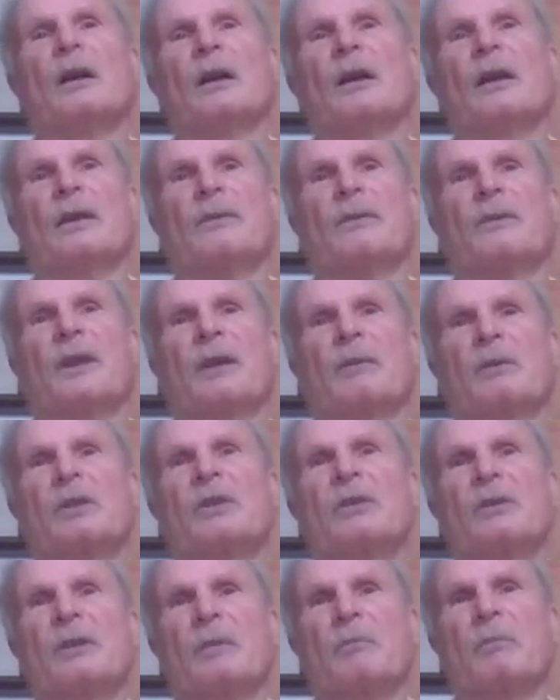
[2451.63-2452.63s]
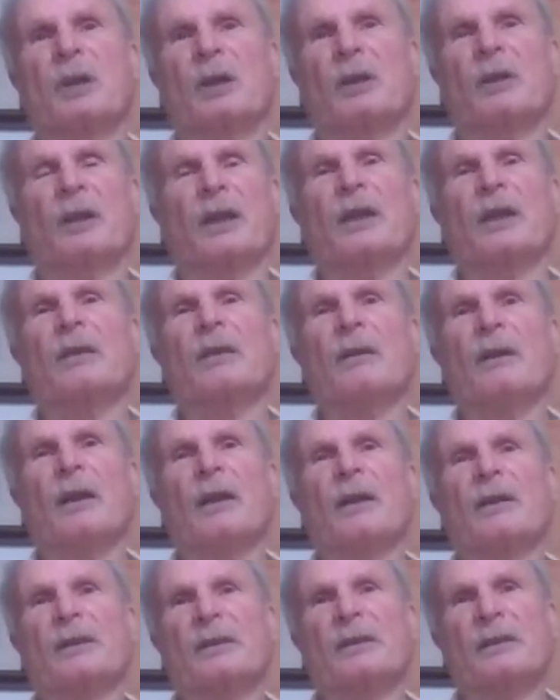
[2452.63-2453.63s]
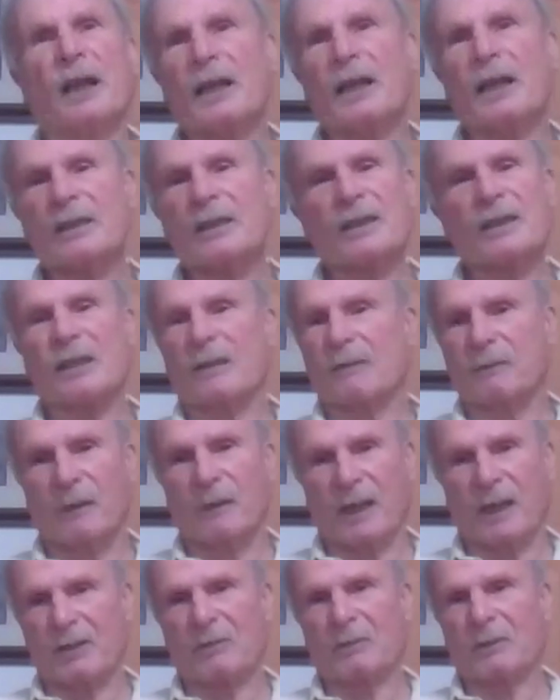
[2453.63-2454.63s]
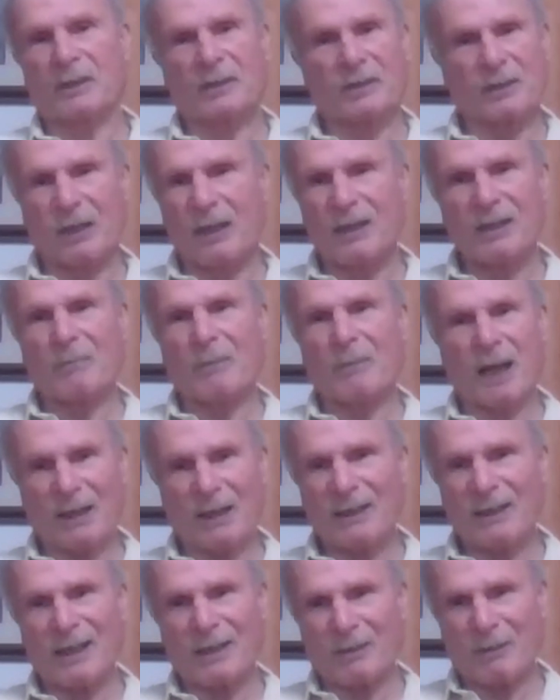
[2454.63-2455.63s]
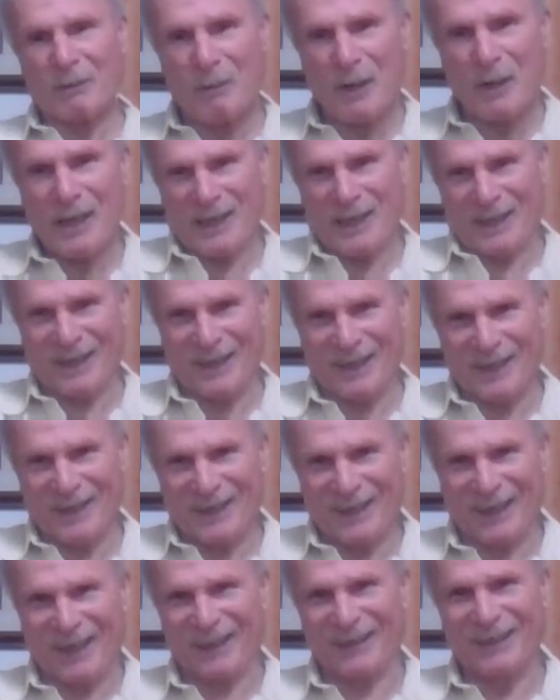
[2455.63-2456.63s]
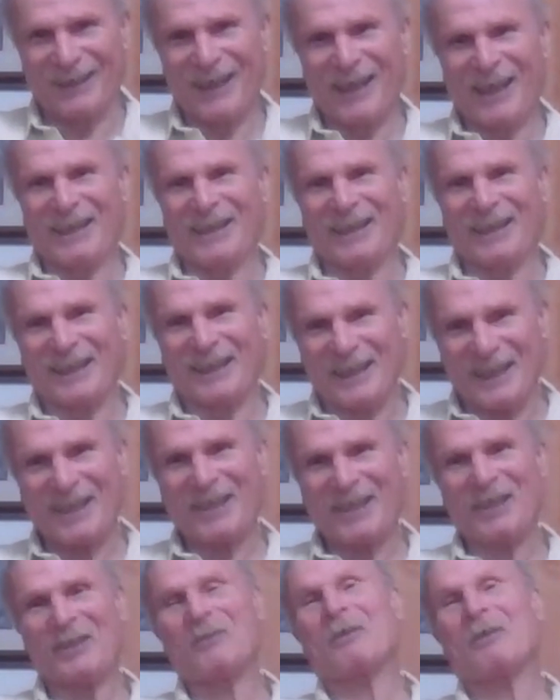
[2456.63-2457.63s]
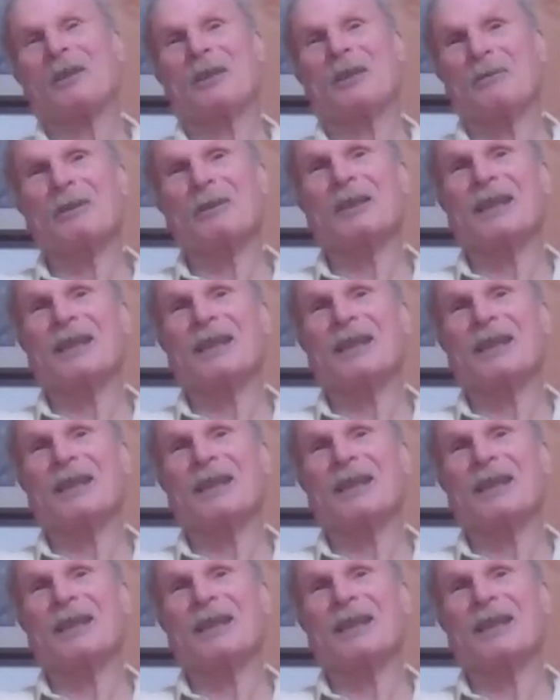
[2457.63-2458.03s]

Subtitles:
If they were doing burning, they're not going to set fires when there's 100-mile-an-hour wind and the conditions where